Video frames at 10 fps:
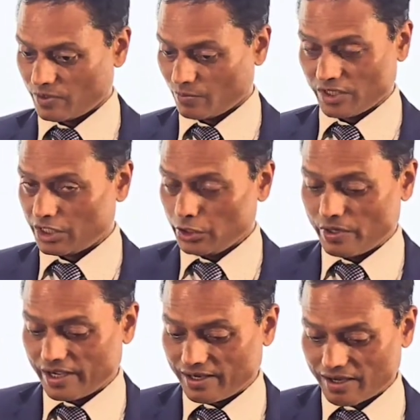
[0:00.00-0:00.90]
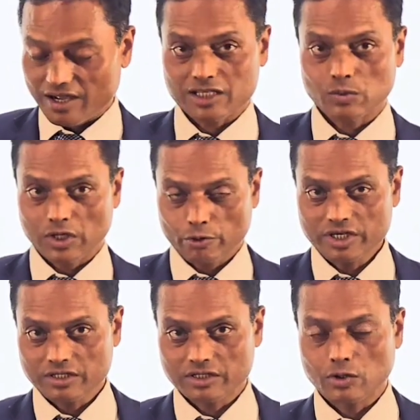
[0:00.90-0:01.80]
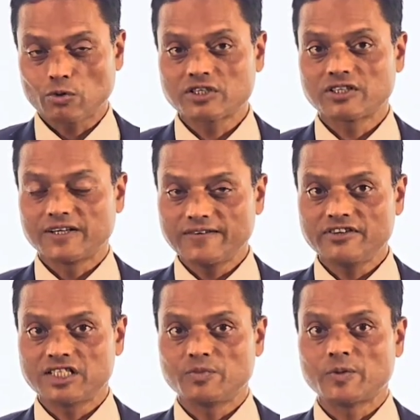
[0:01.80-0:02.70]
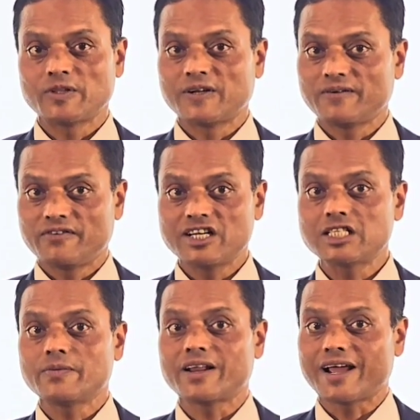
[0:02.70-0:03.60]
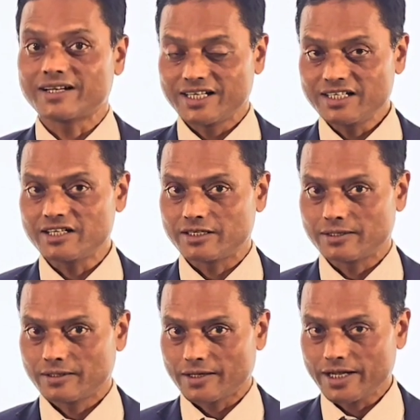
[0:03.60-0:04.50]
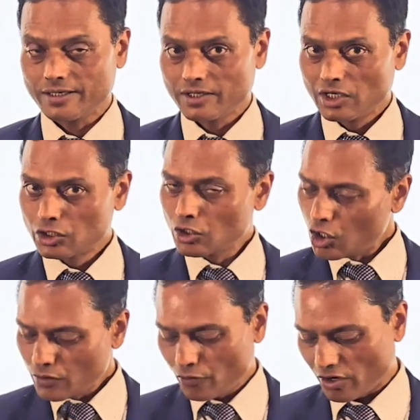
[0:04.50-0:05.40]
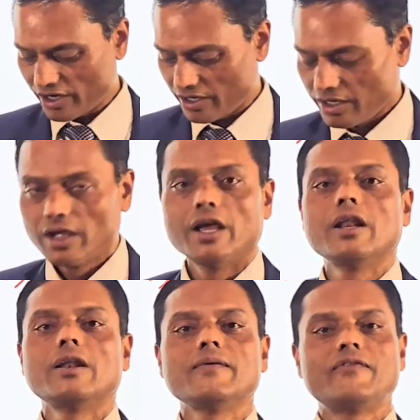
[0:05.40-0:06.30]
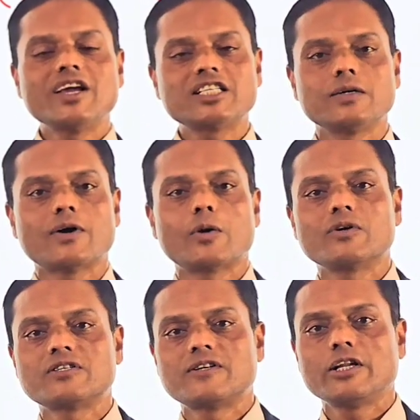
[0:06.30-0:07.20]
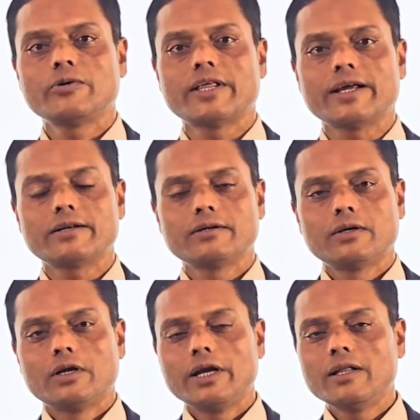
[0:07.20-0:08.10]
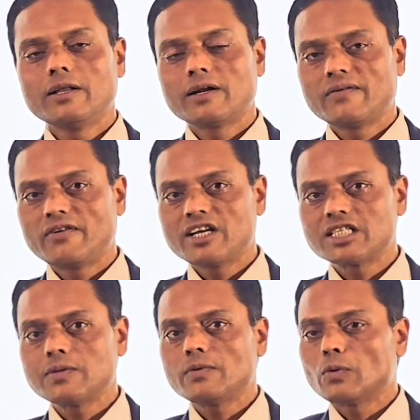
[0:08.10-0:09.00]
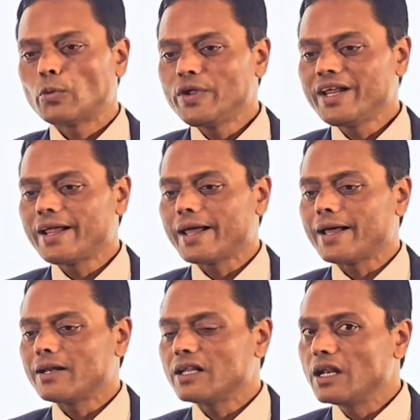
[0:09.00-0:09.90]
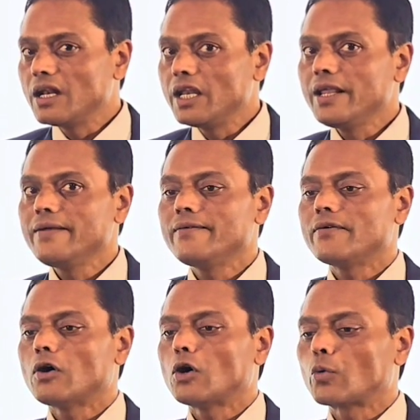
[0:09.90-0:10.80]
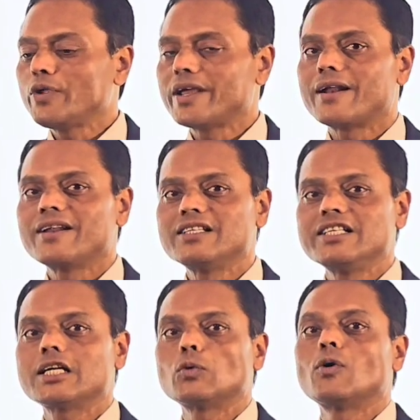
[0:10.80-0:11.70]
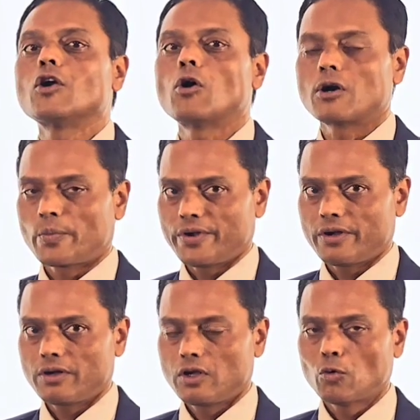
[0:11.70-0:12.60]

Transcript: But you can ask one question, so what's the difference between the reflexive and identity, right? So not to forget, in reflexive, I was telling you that in the reflexive, we can leave or we can reject one order pair.